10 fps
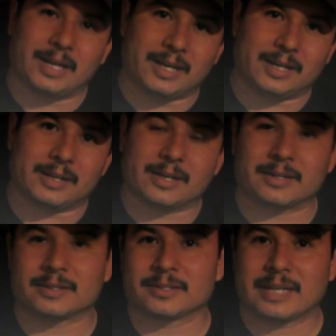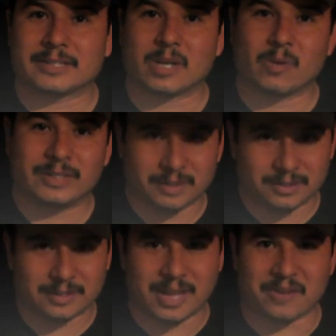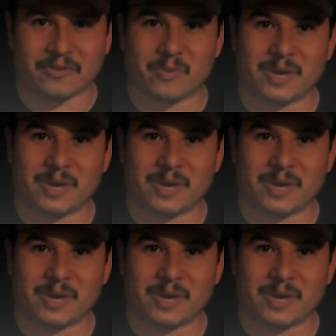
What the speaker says: And as always, thank you for